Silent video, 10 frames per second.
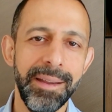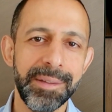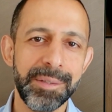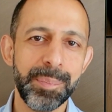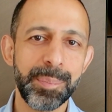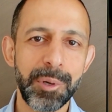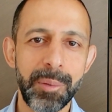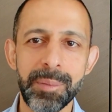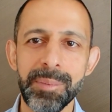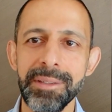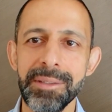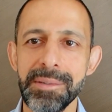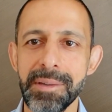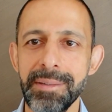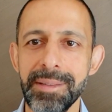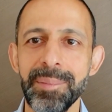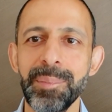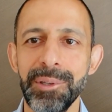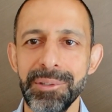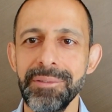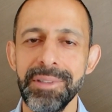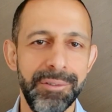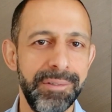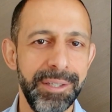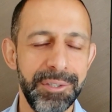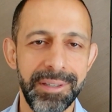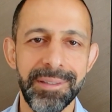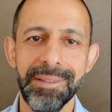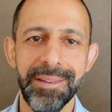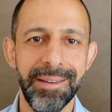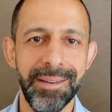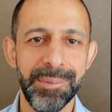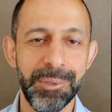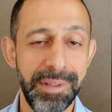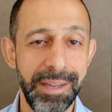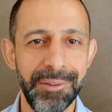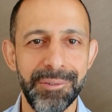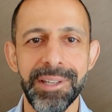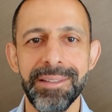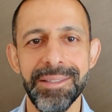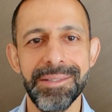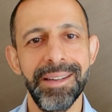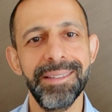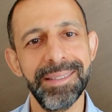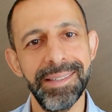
is probably the starting point of innovation. So thank you for that insight.